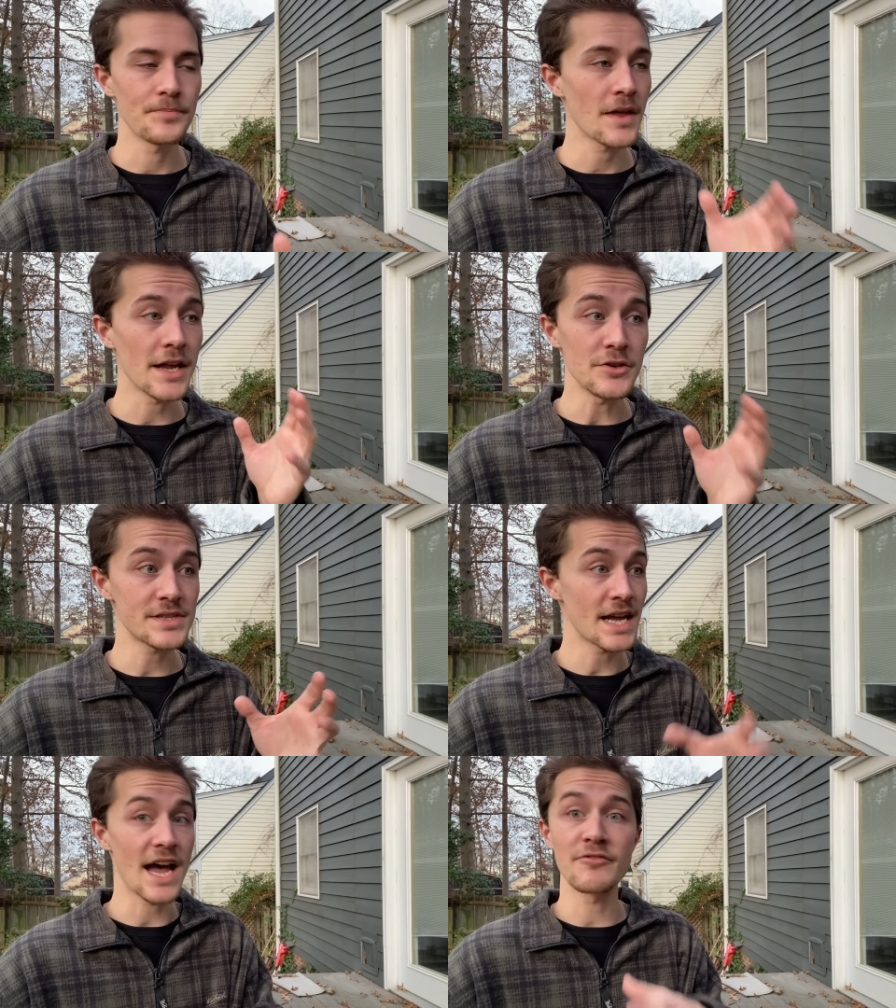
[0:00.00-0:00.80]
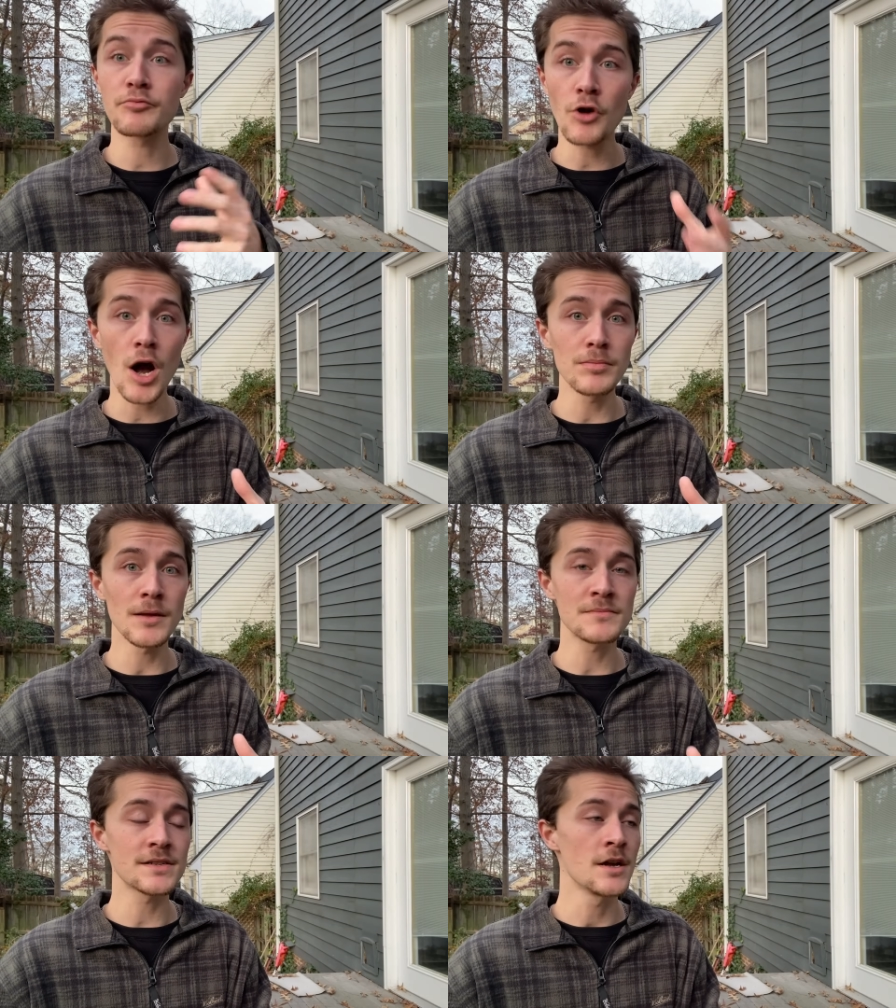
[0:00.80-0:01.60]
I used to have
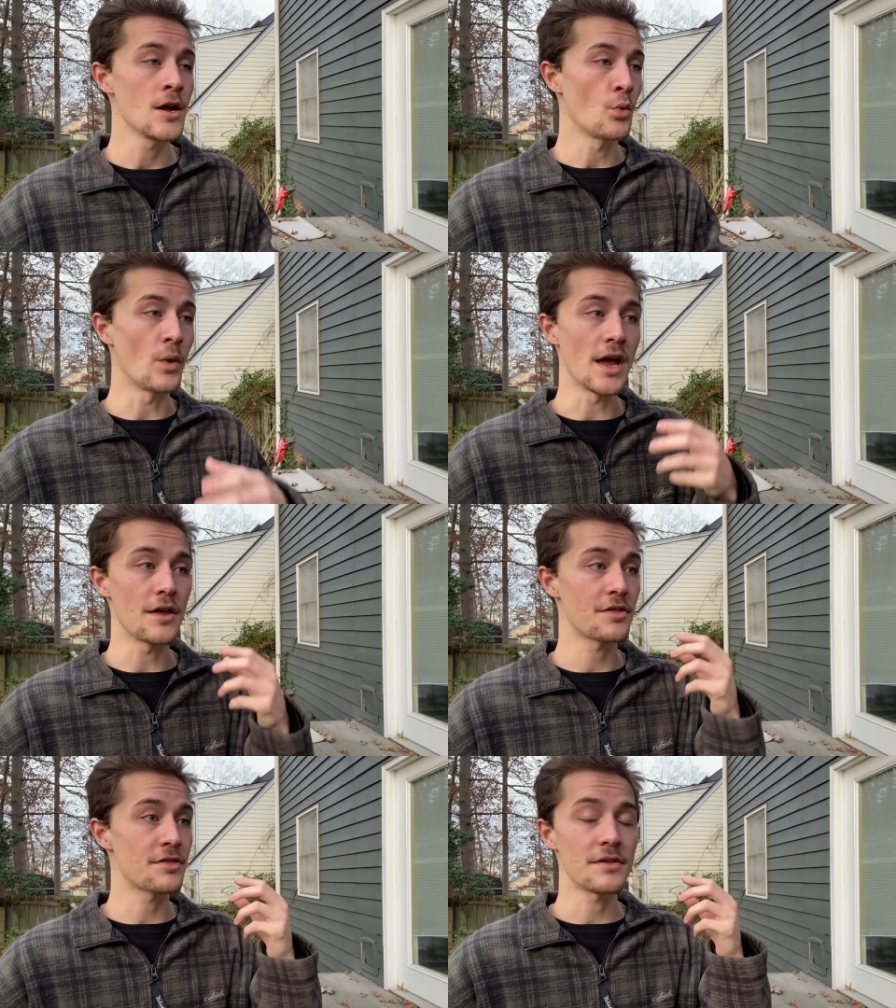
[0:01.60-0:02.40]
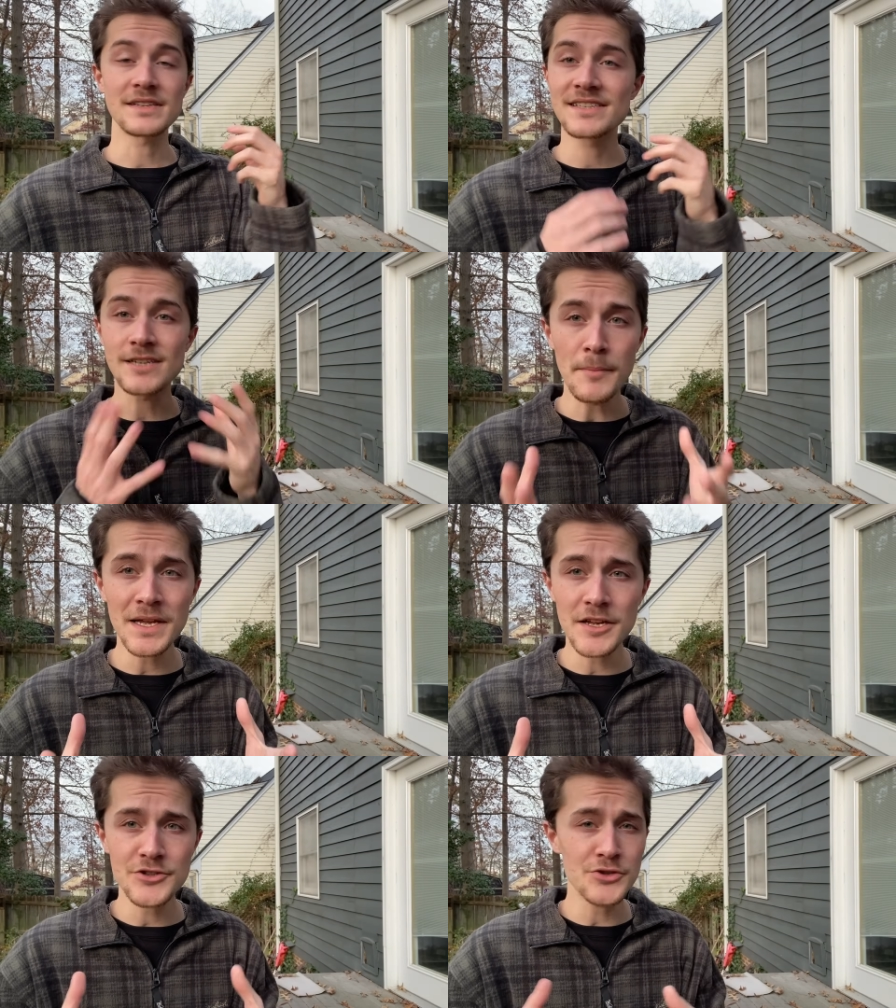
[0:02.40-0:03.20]
problems with
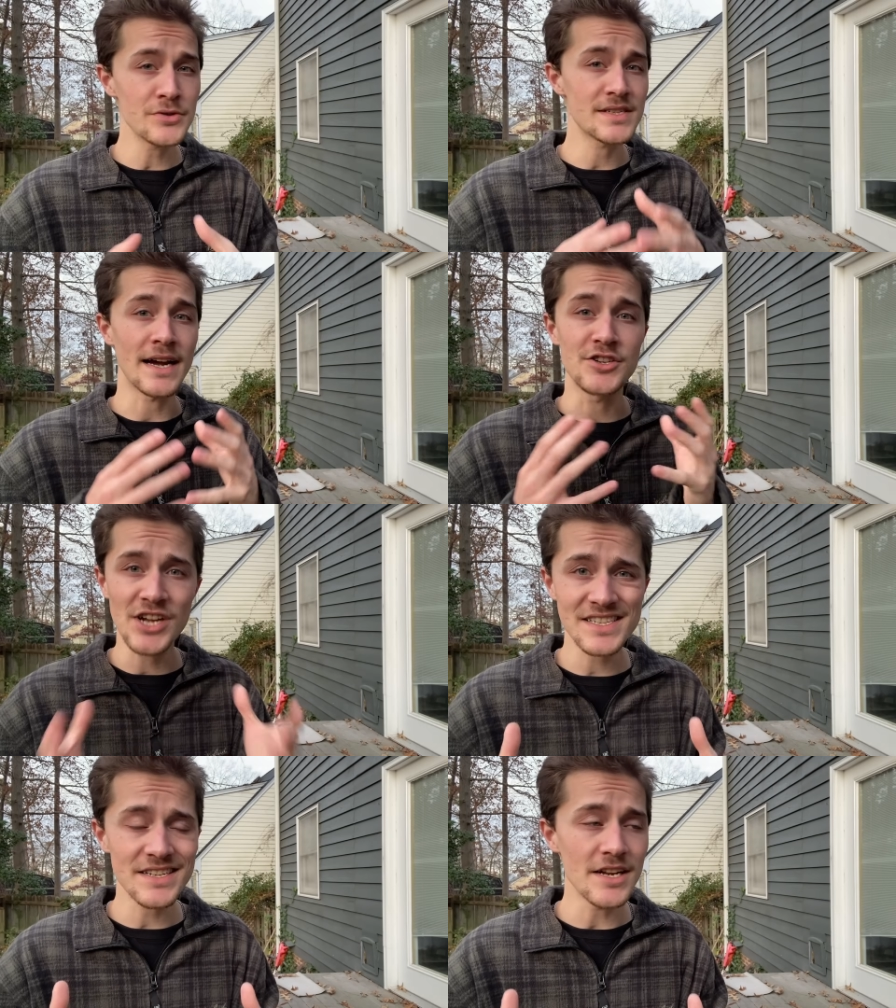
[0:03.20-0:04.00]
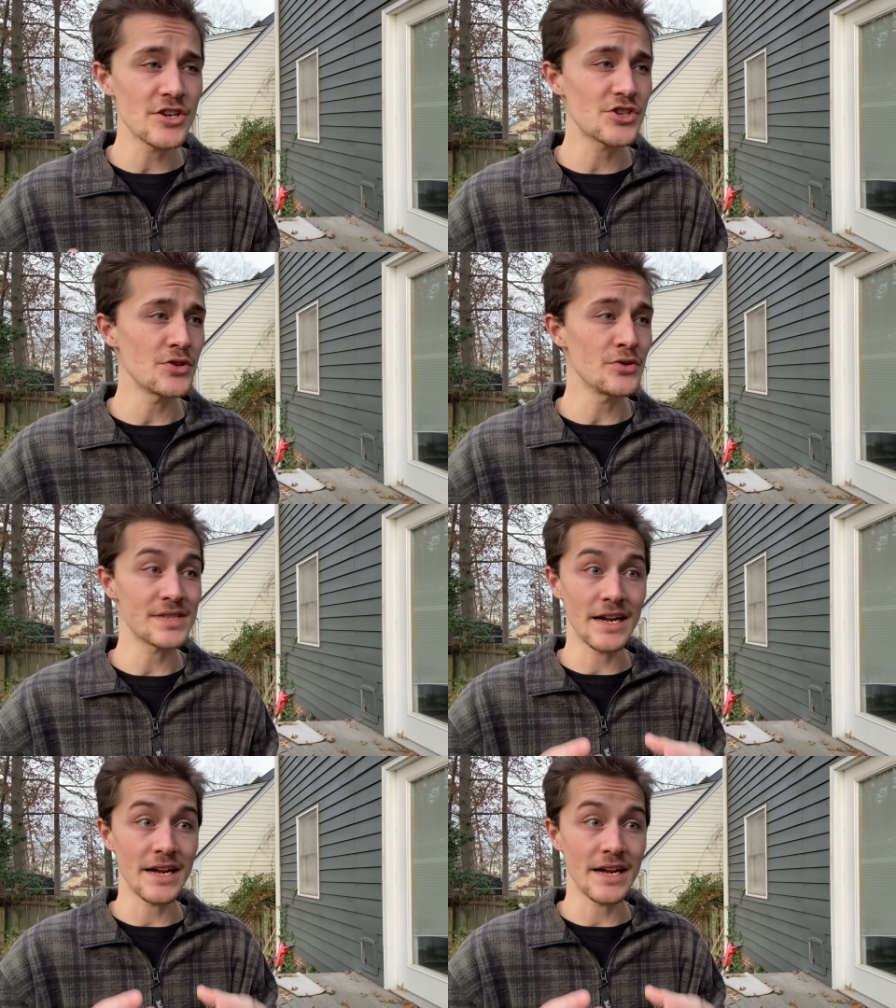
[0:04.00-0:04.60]
stomach issues, digestion issues.